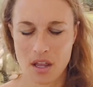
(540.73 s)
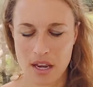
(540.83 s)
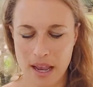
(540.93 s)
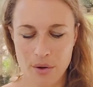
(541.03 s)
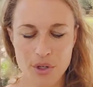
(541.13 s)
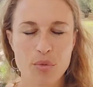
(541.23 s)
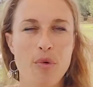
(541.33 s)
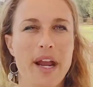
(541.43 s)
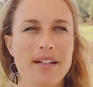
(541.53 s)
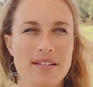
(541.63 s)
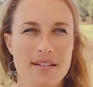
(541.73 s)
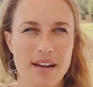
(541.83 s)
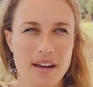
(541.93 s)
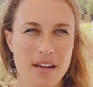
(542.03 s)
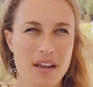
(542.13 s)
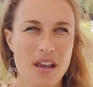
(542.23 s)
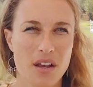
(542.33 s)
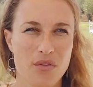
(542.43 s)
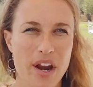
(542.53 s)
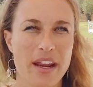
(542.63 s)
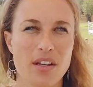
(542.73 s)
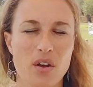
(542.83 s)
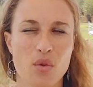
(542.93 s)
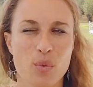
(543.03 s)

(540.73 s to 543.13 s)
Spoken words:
Now you're practicing, right?